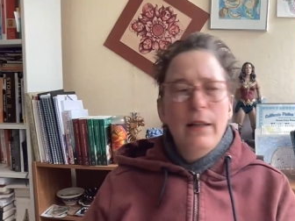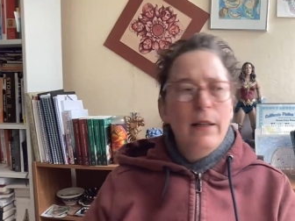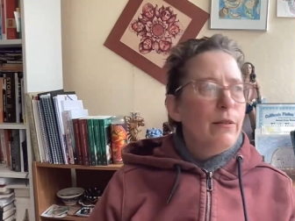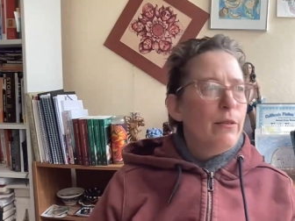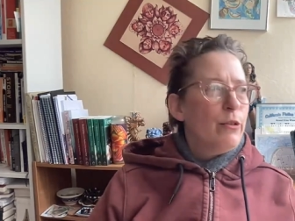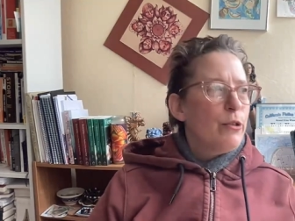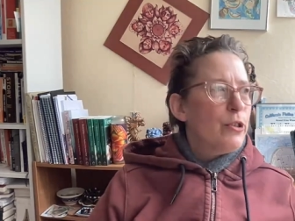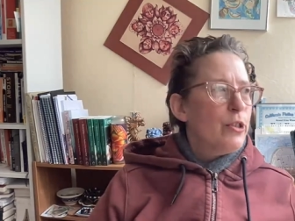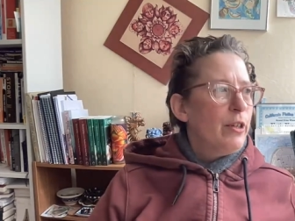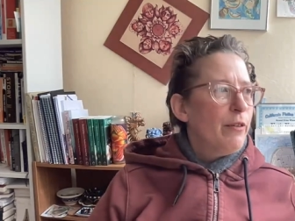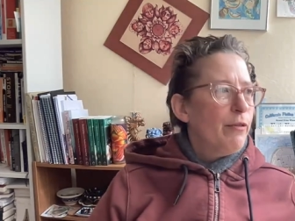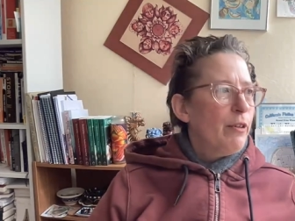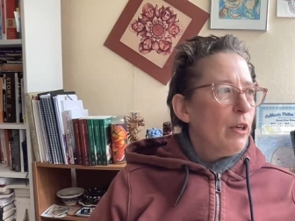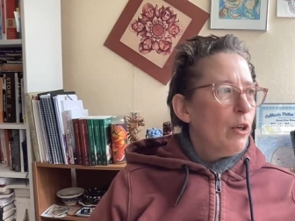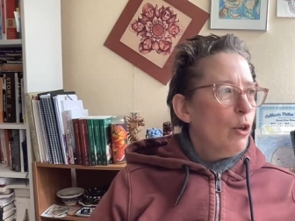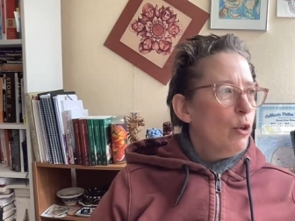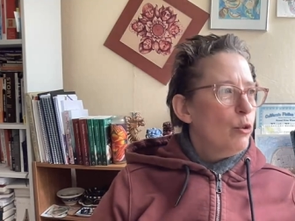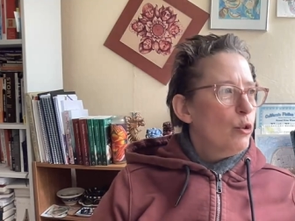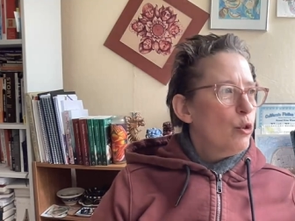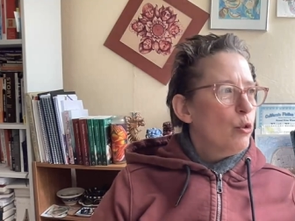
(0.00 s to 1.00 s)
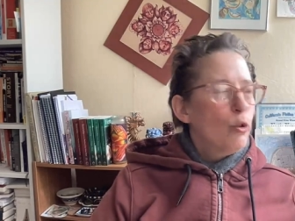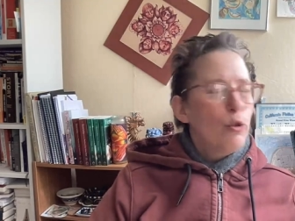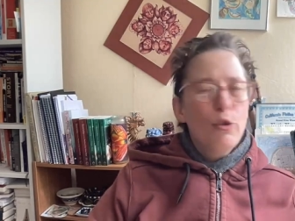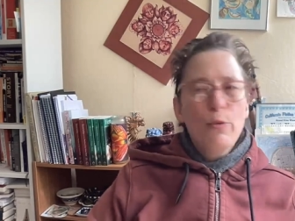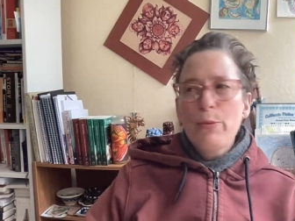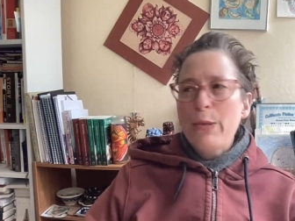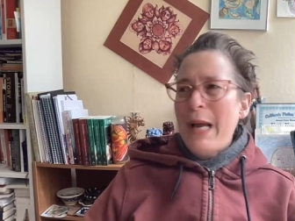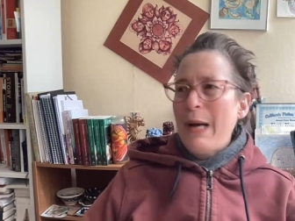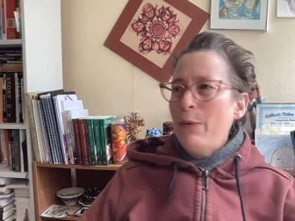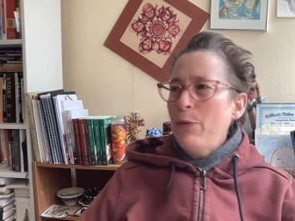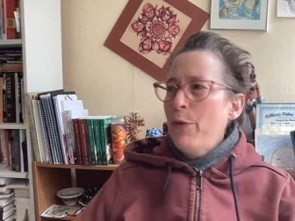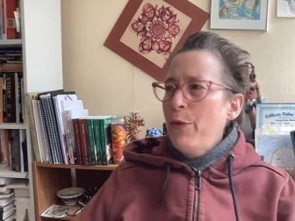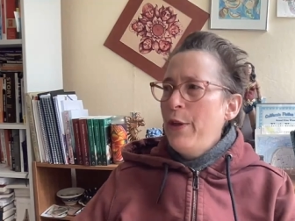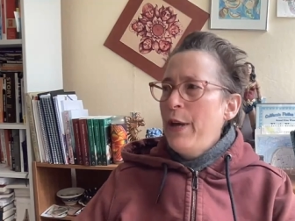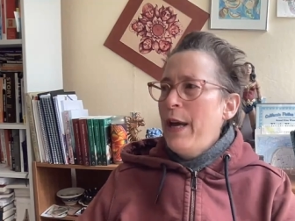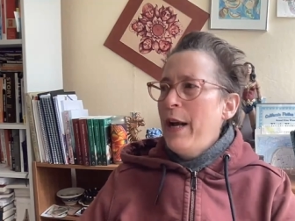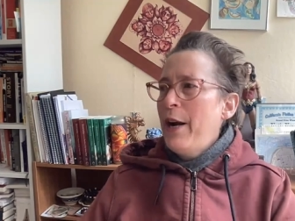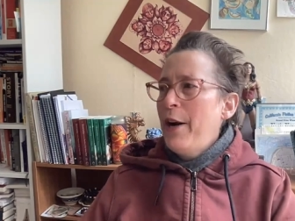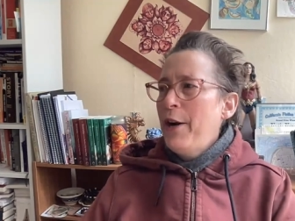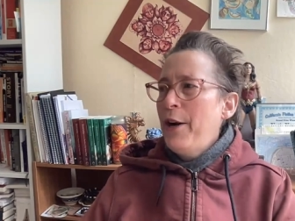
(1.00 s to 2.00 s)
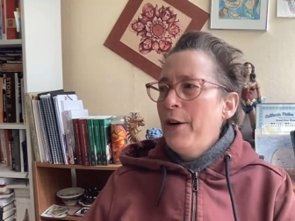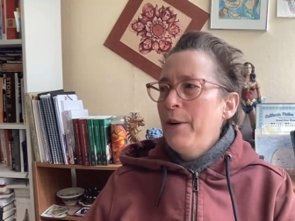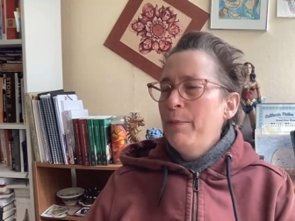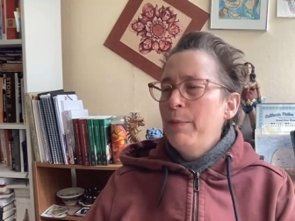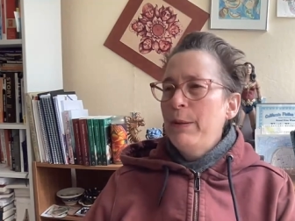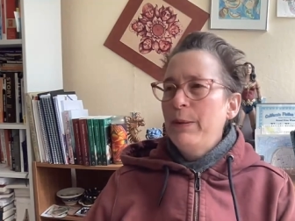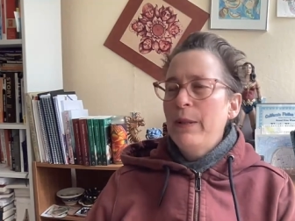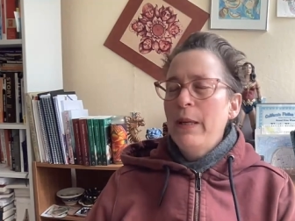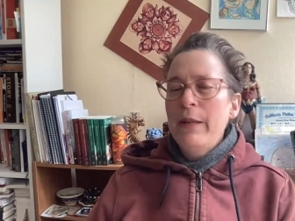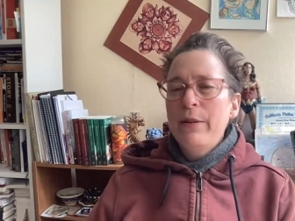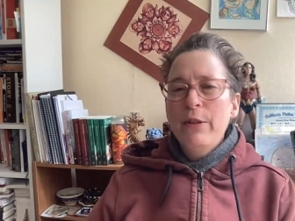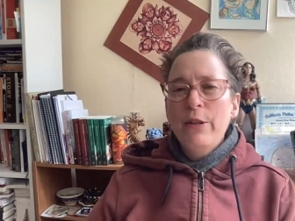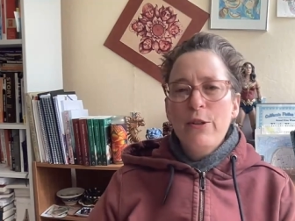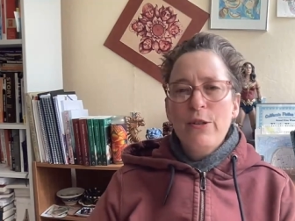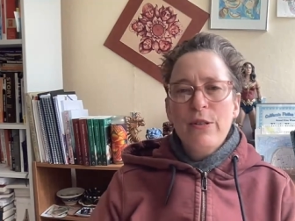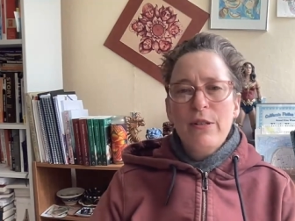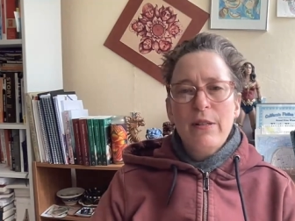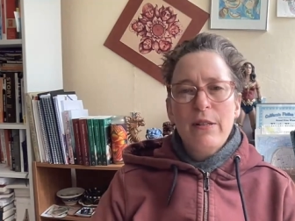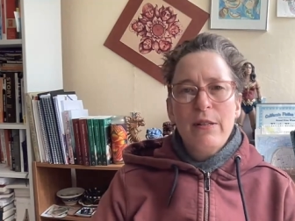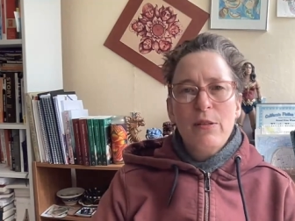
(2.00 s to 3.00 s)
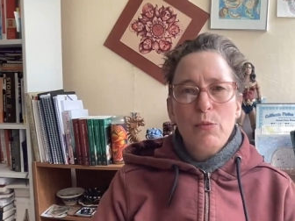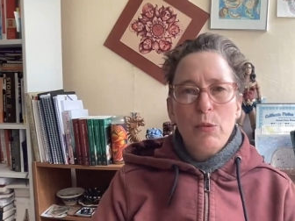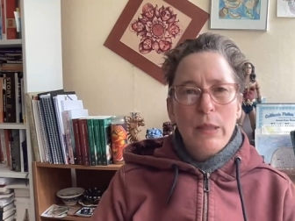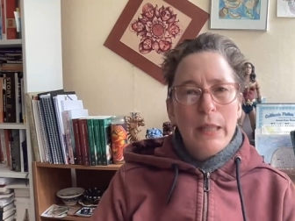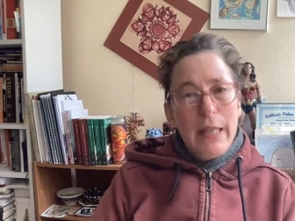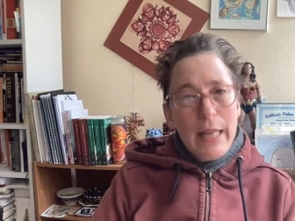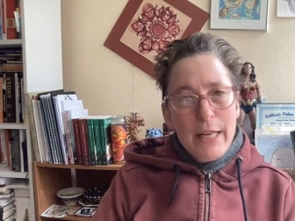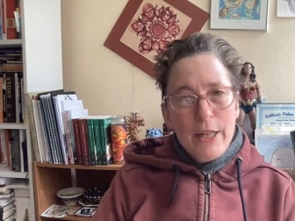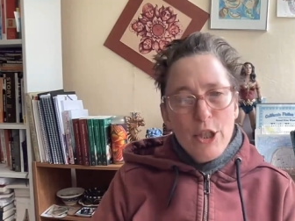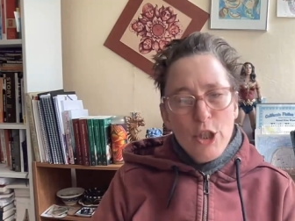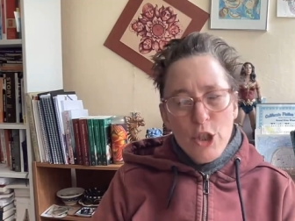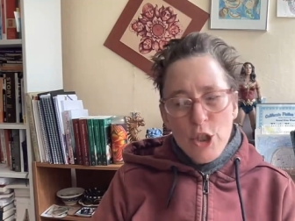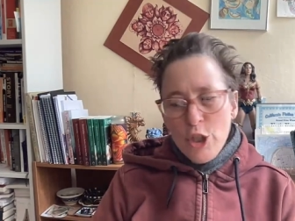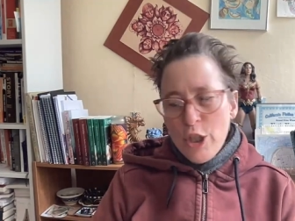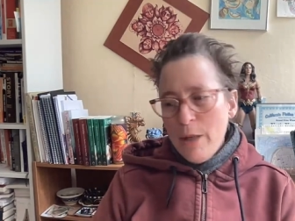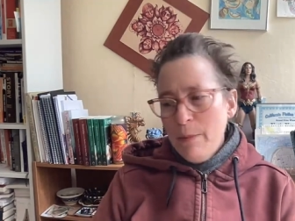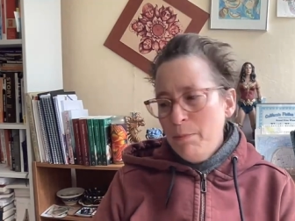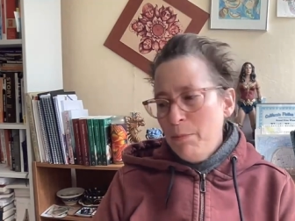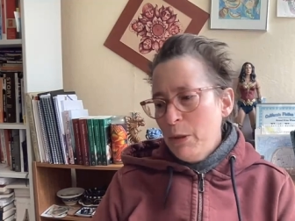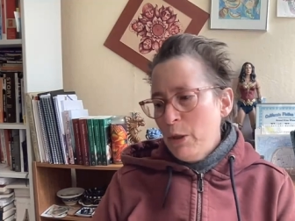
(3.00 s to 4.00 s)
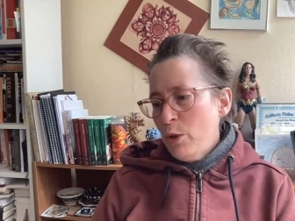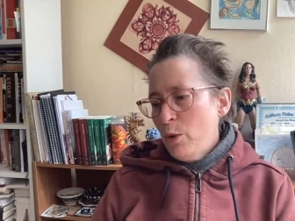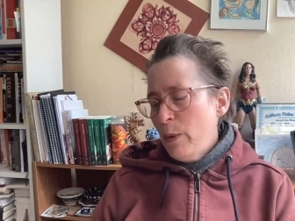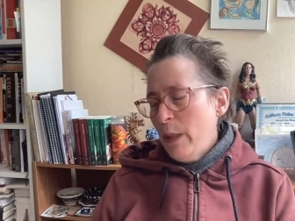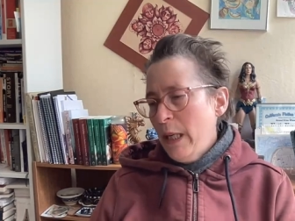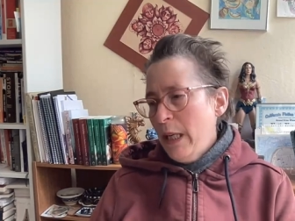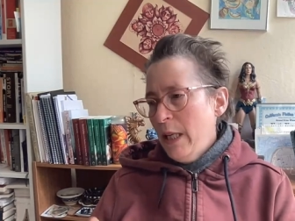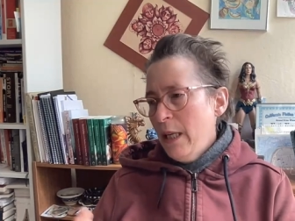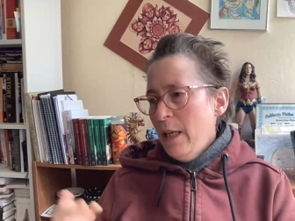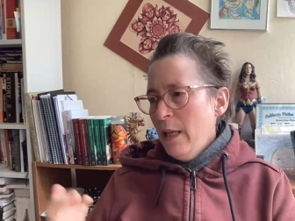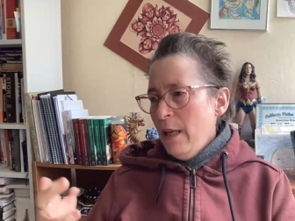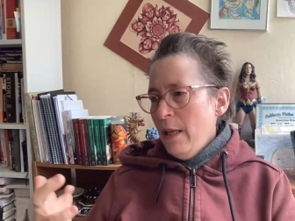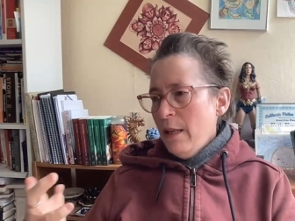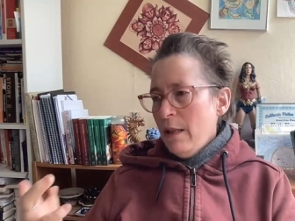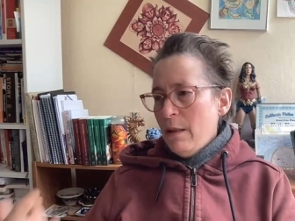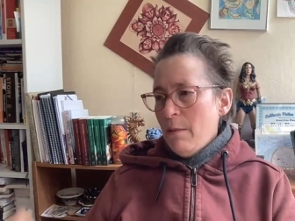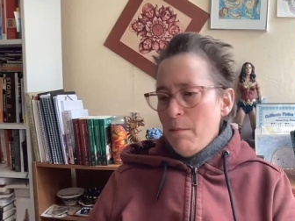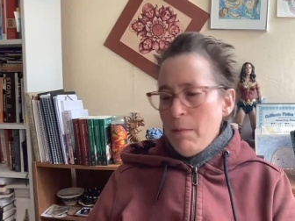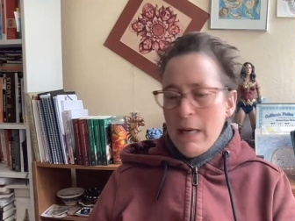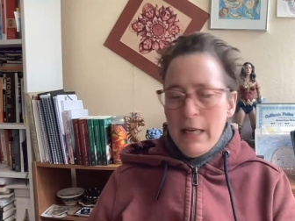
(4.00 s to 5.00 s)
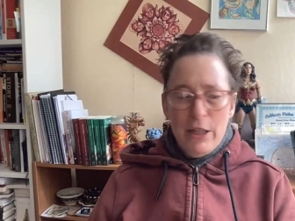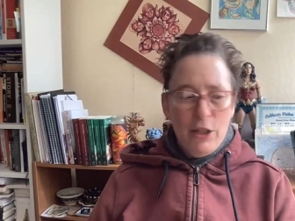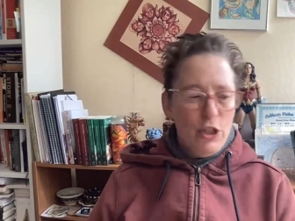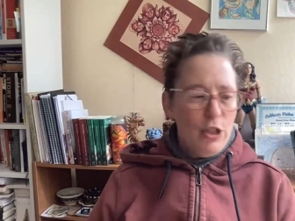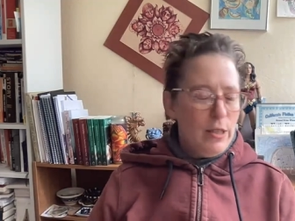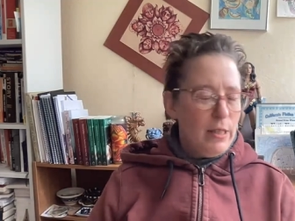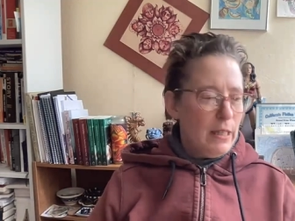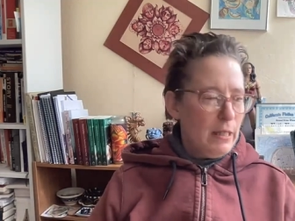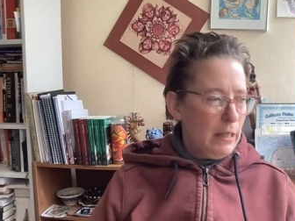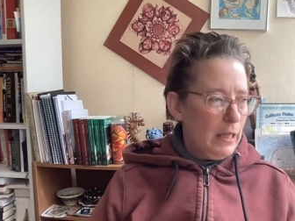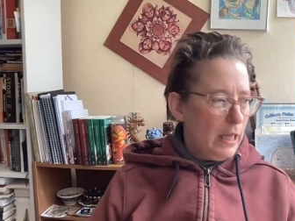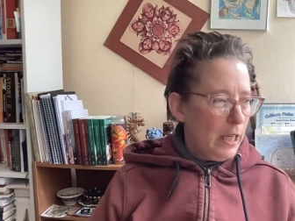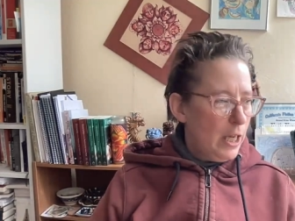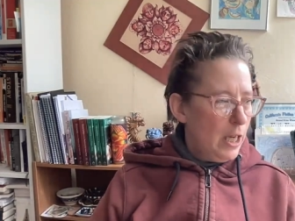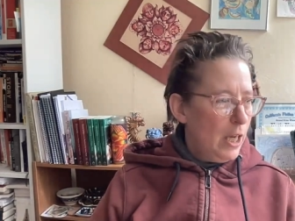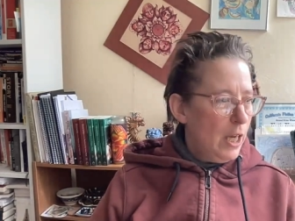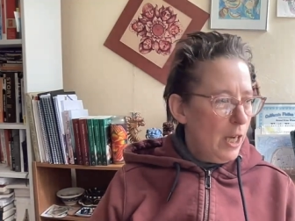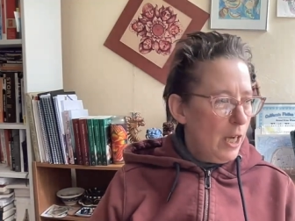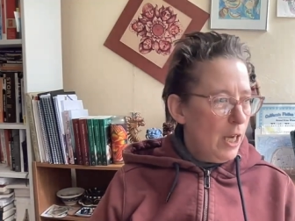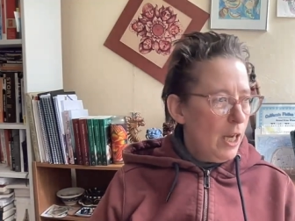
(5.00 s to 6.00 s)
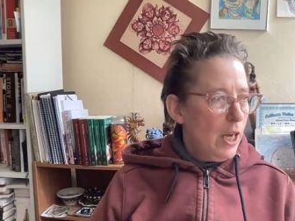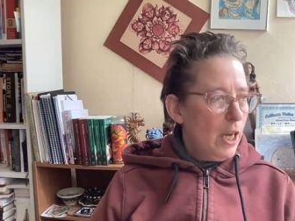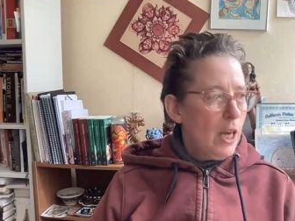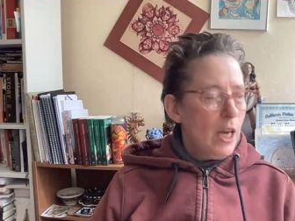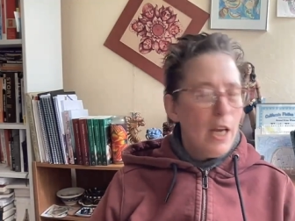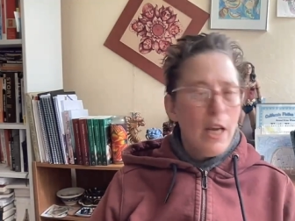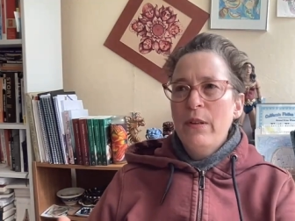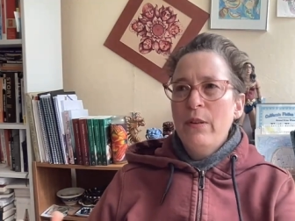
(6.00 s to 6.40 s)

there's different cultural groups out there, but then there's this relationship between the mages and the king.